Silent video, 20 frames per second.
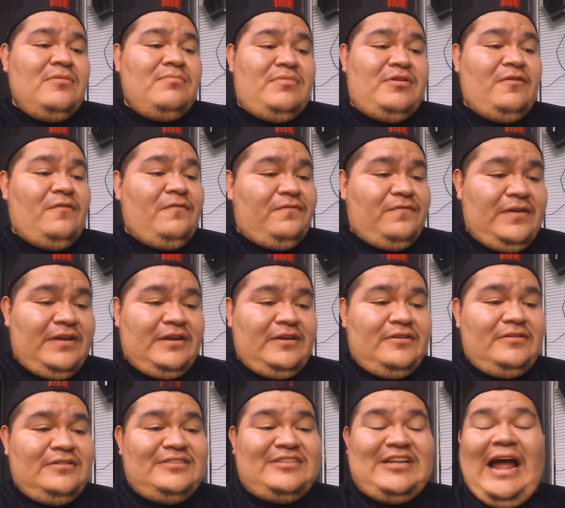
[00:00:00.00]
Middle
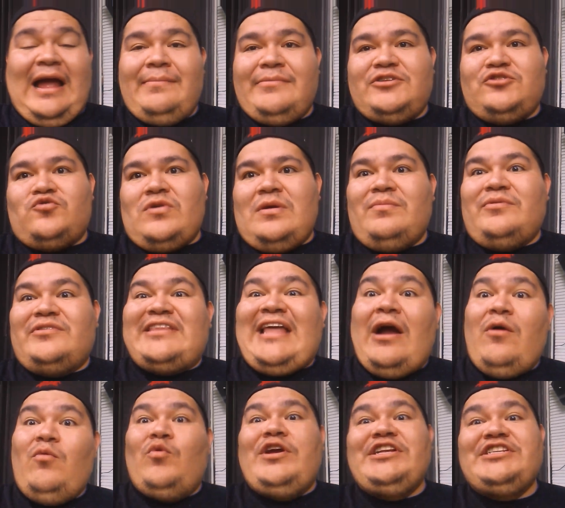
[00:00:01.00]
Finger, Diamond Drip with
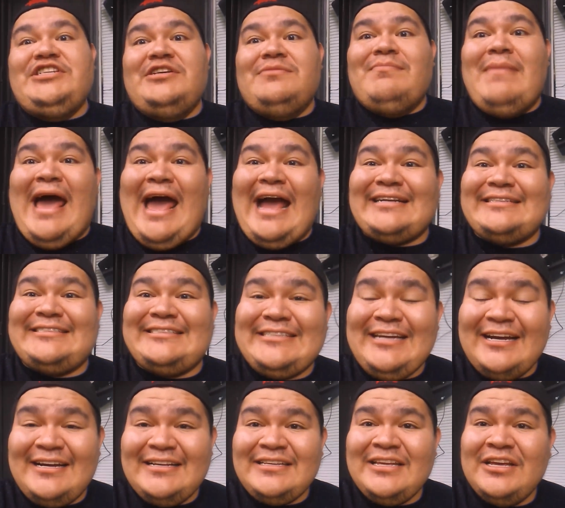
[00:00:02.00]
that Ouija Mac,
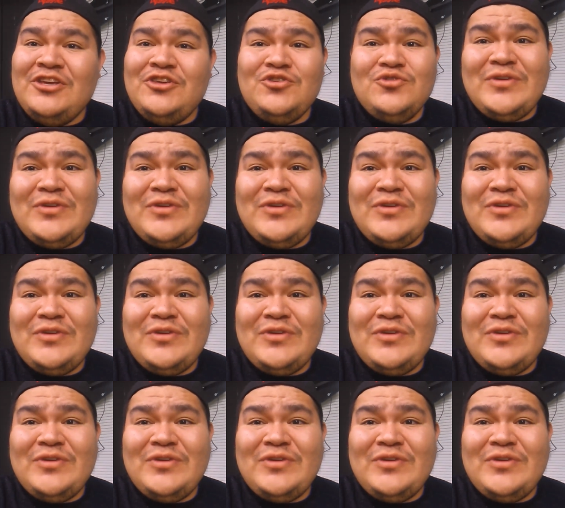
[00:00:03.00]
son.